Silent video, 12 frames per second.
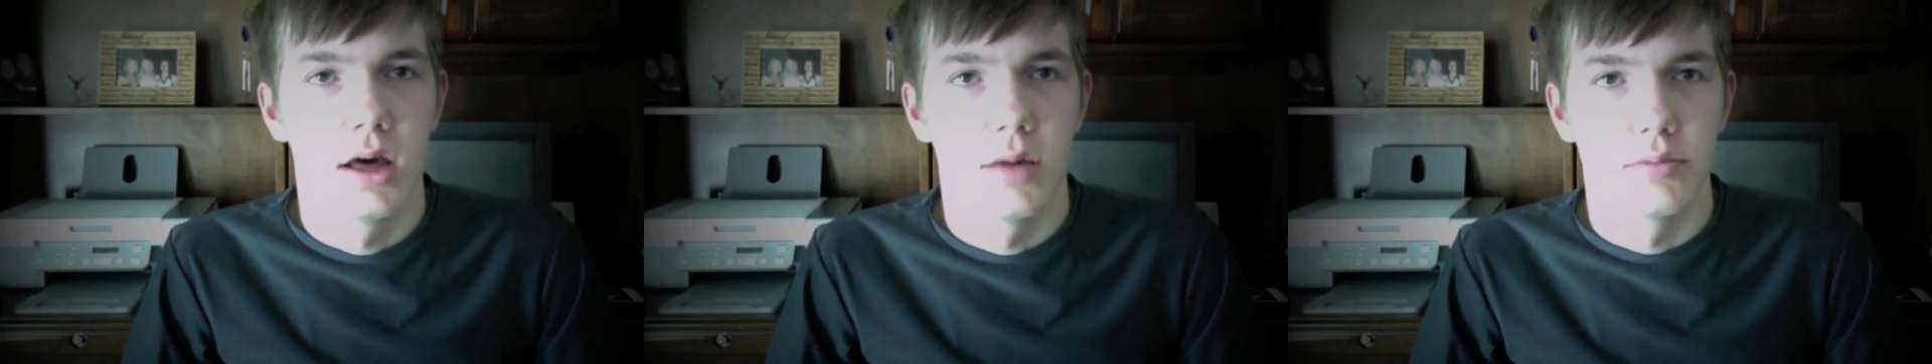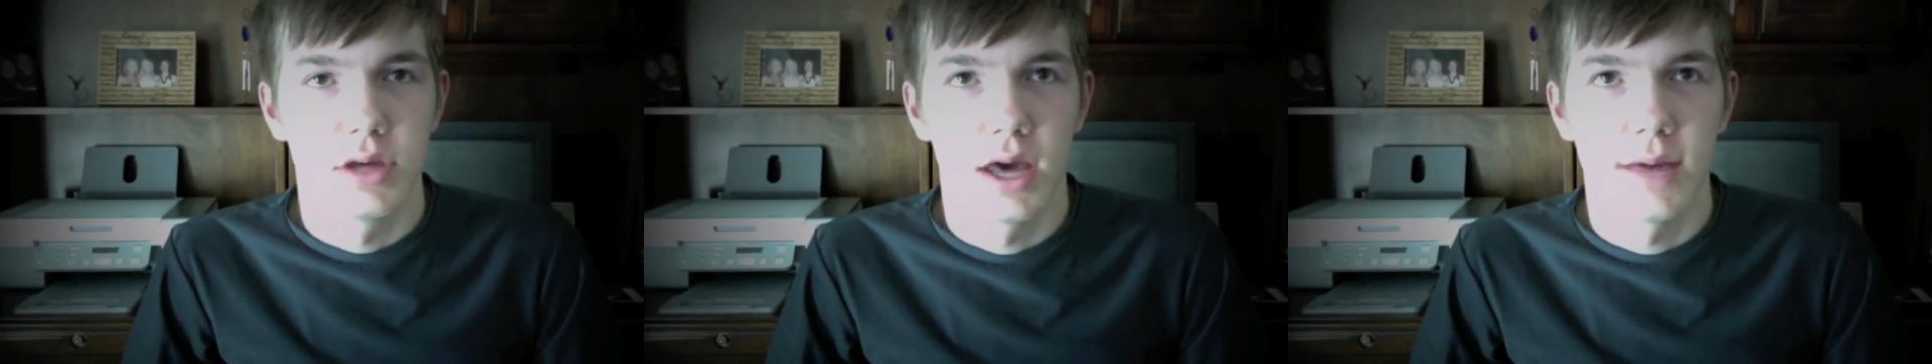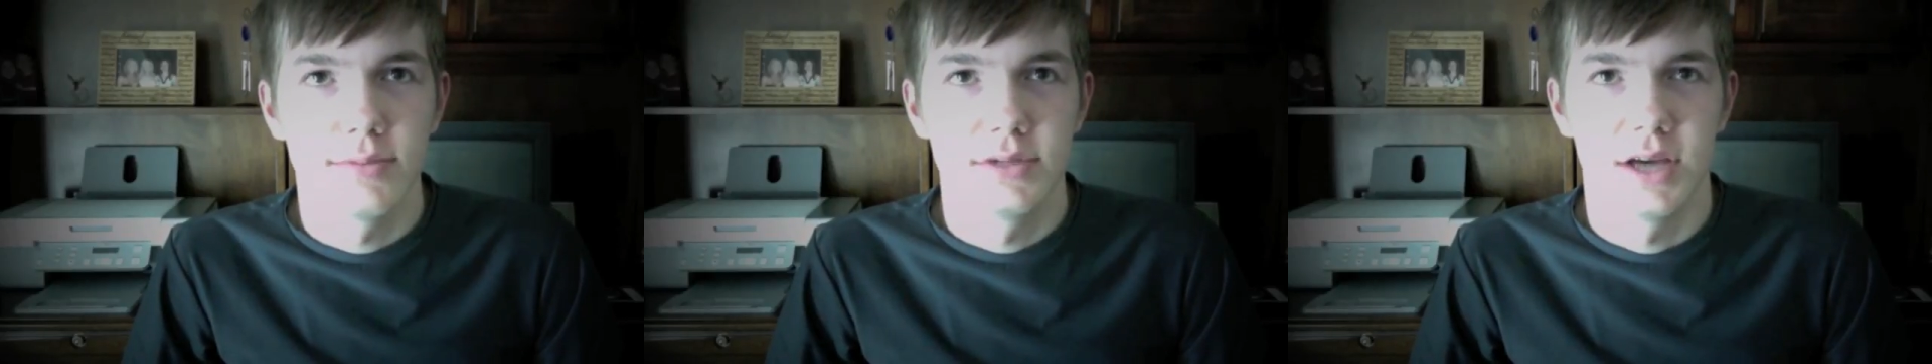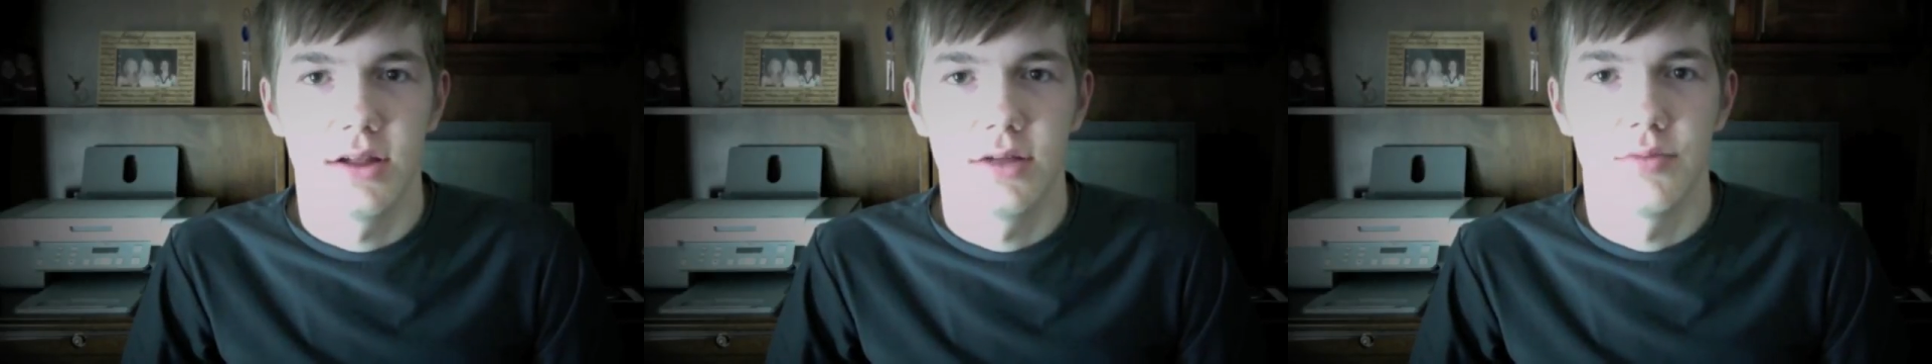kept
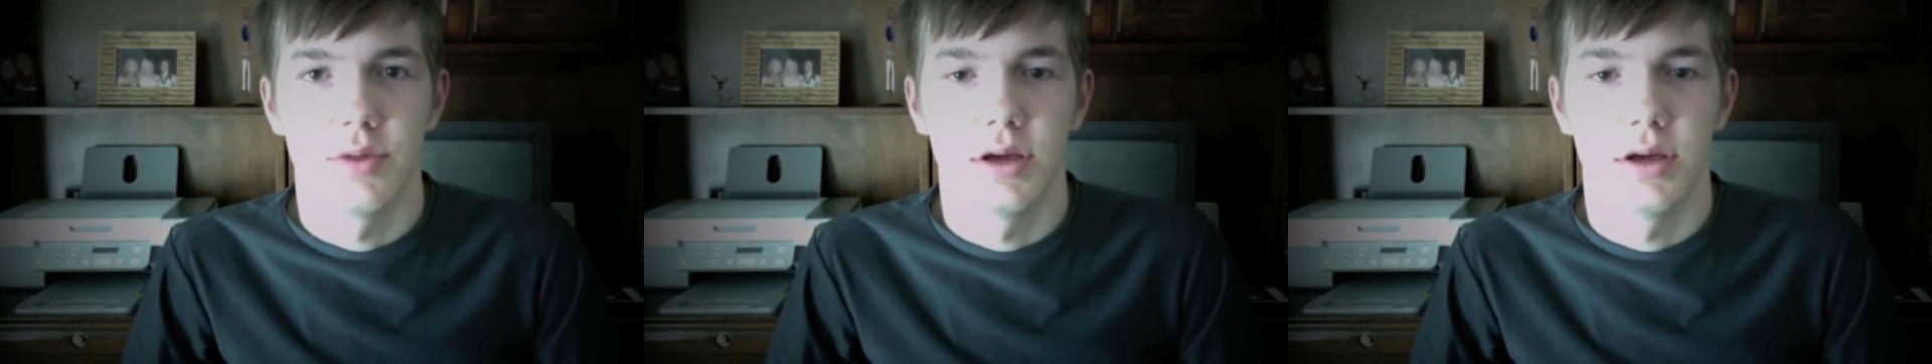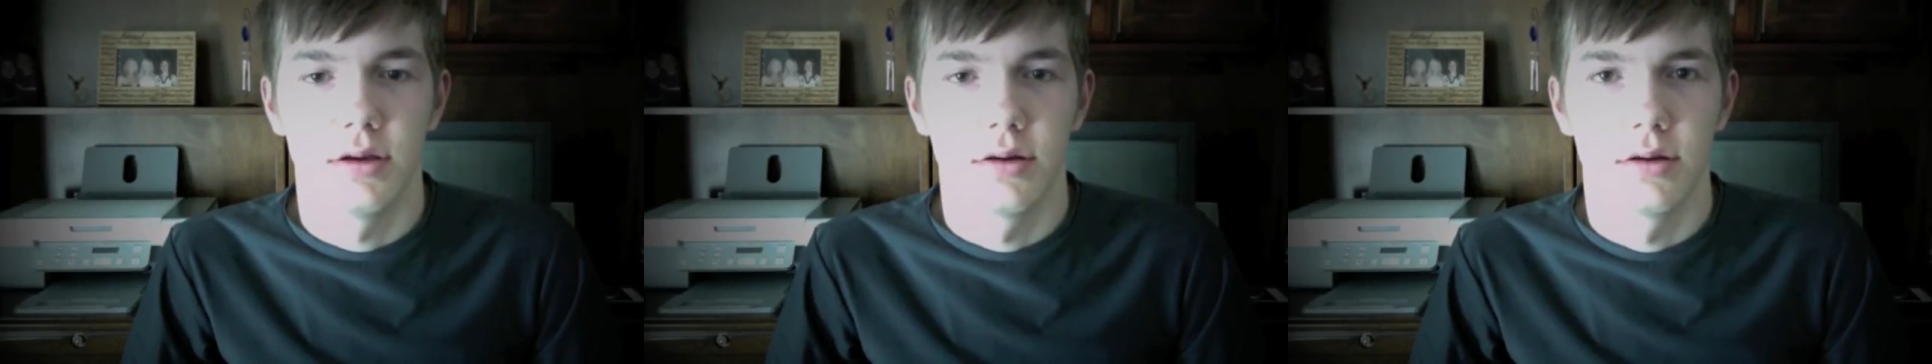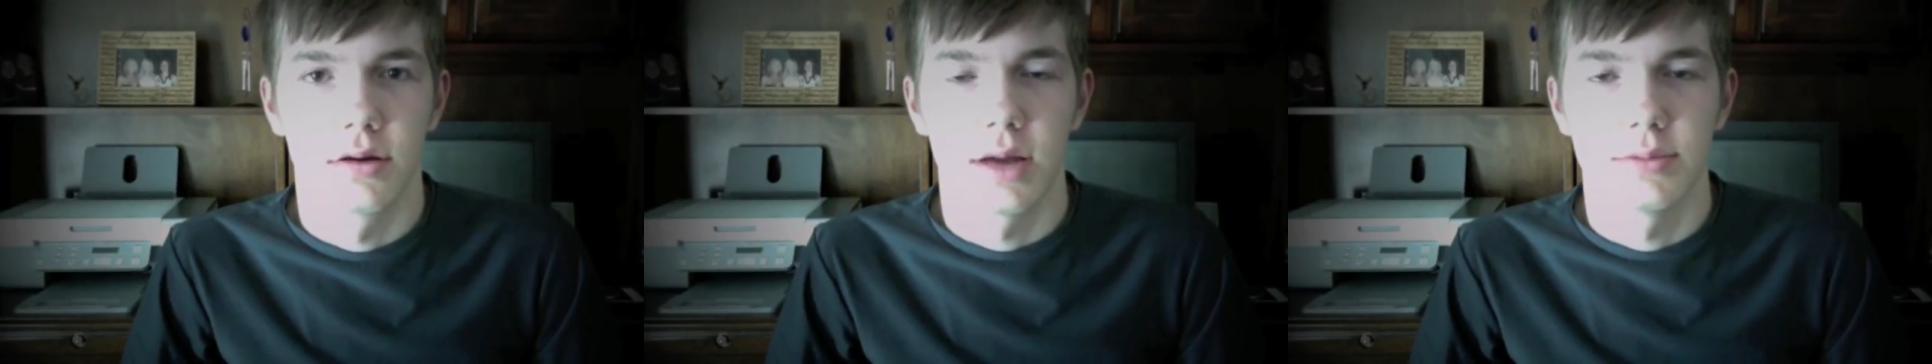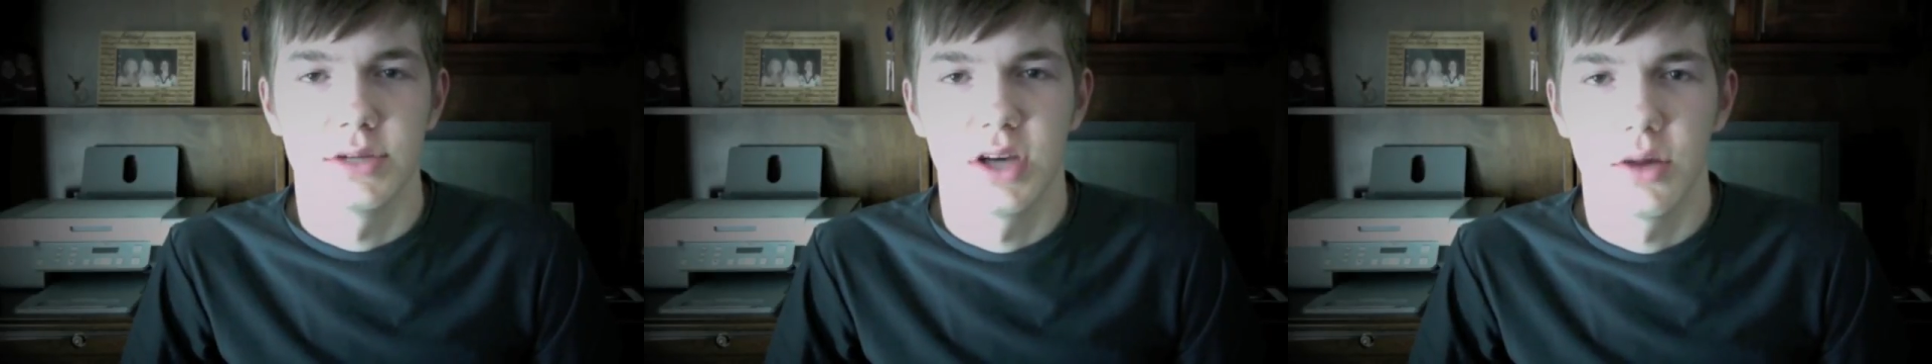telling me, or
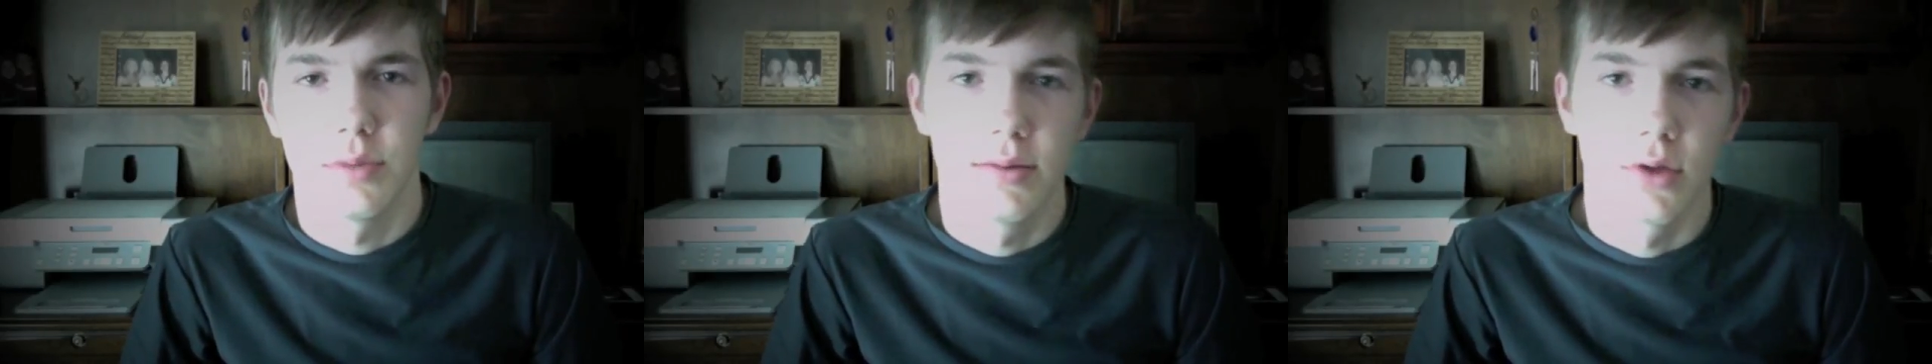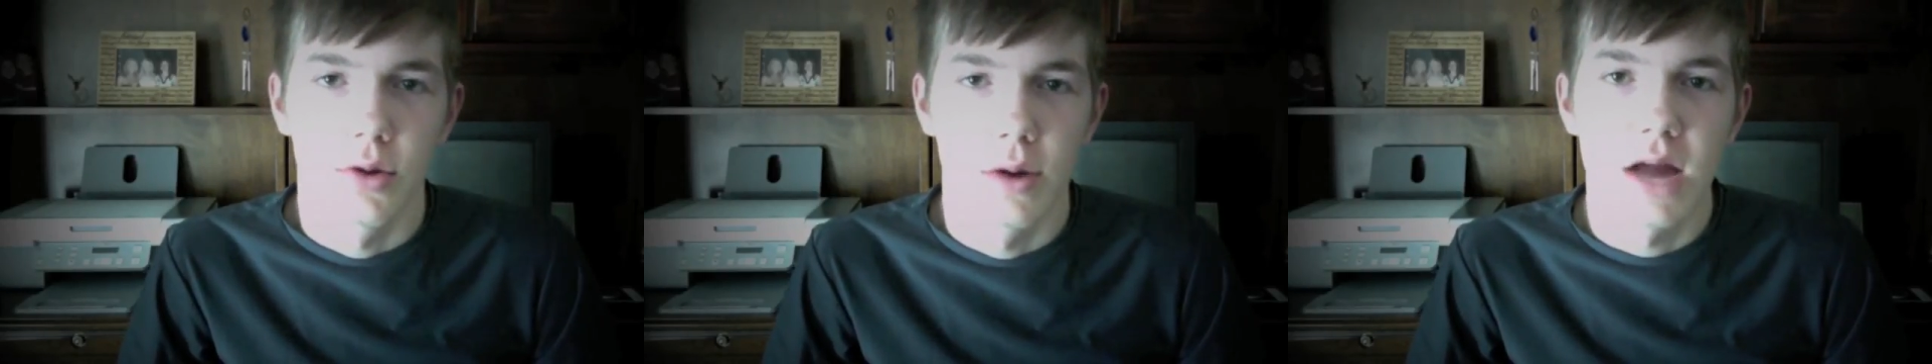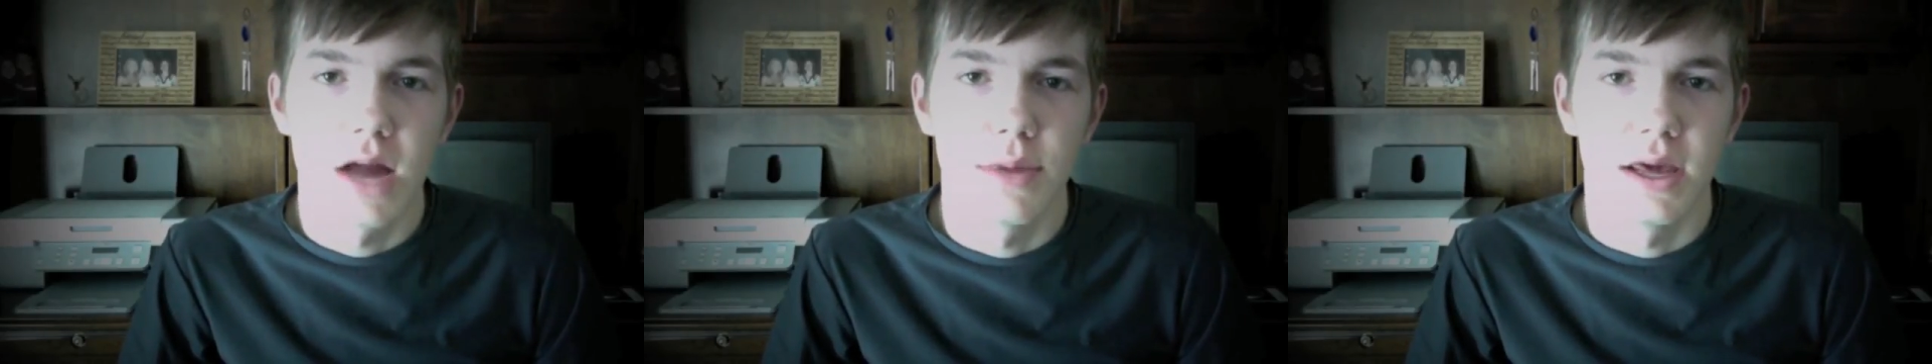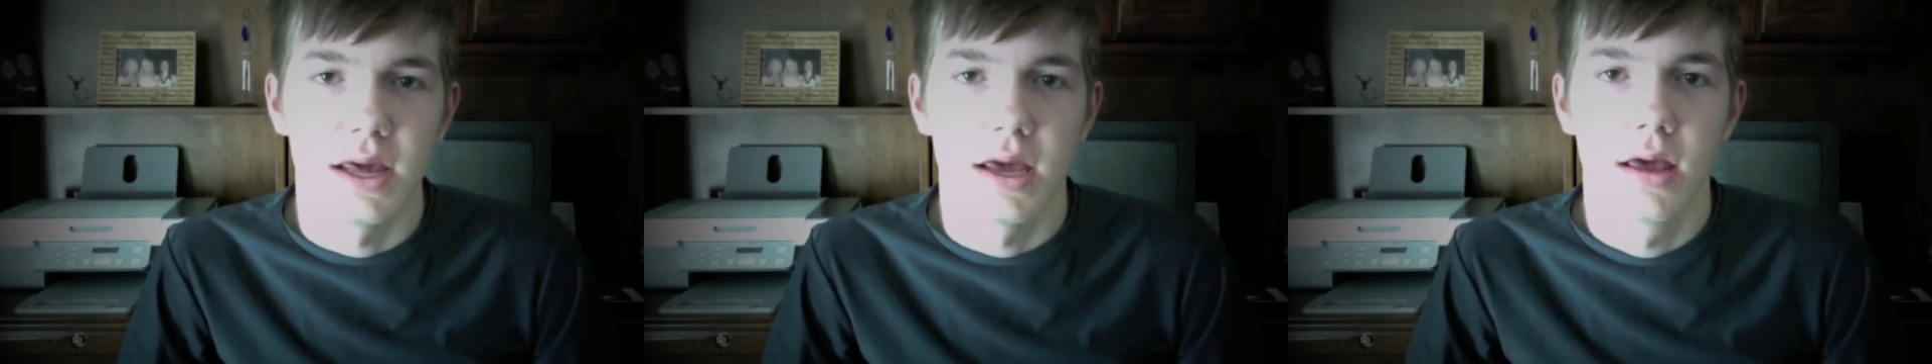kept telling people around
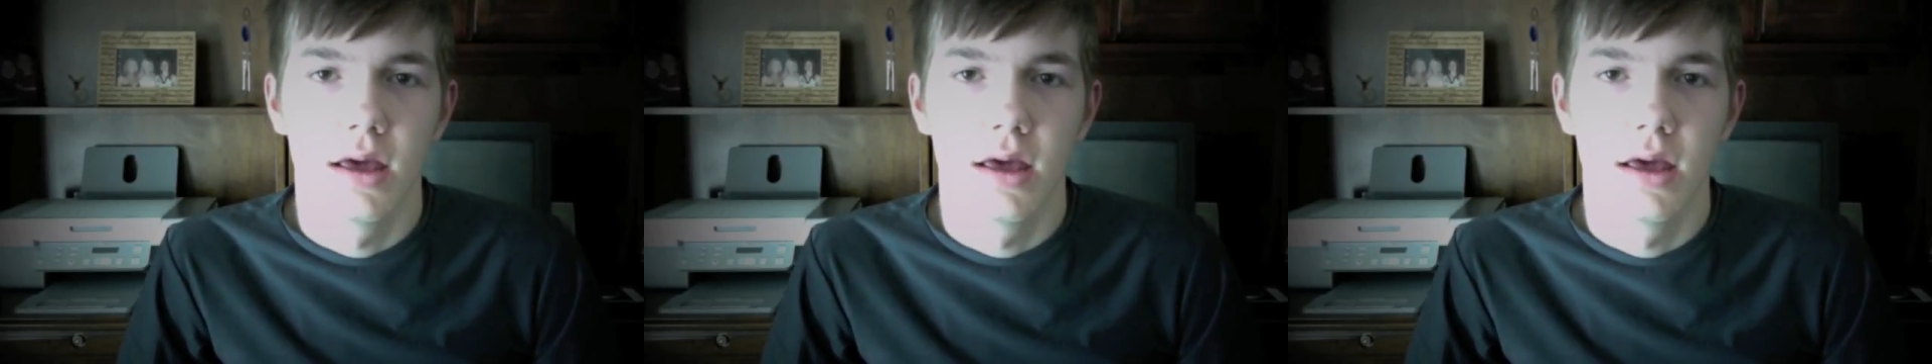me,